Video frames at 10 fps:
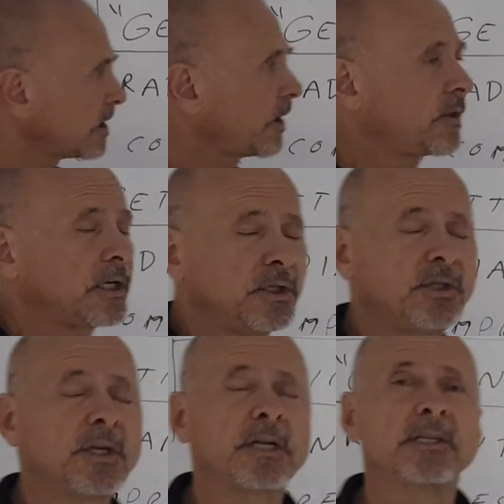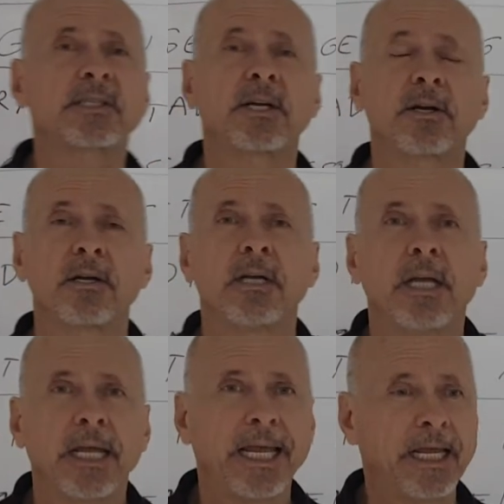are the things you should consider
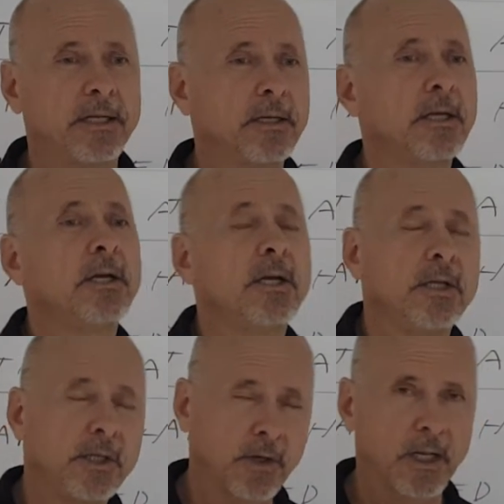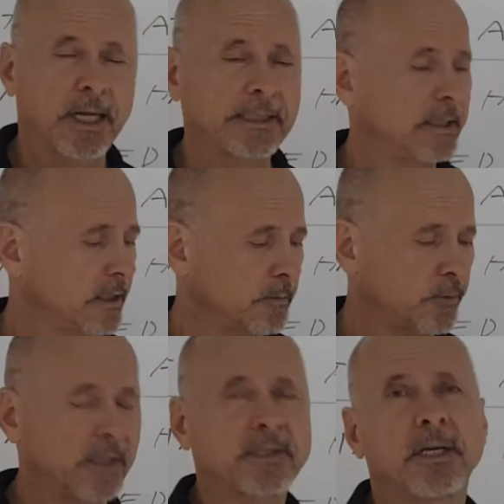in utilizing
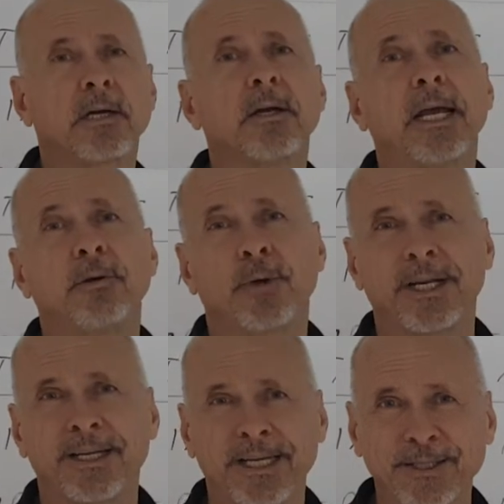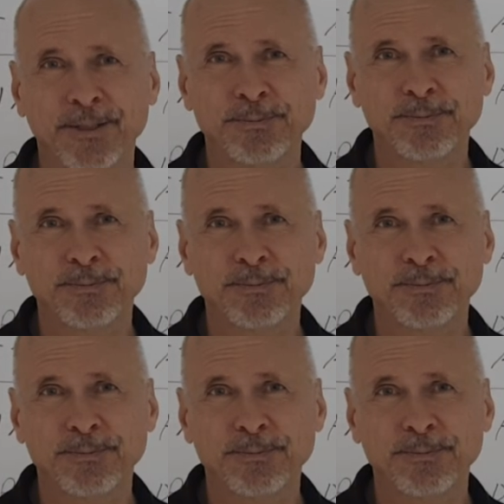compressed air and radiant heat.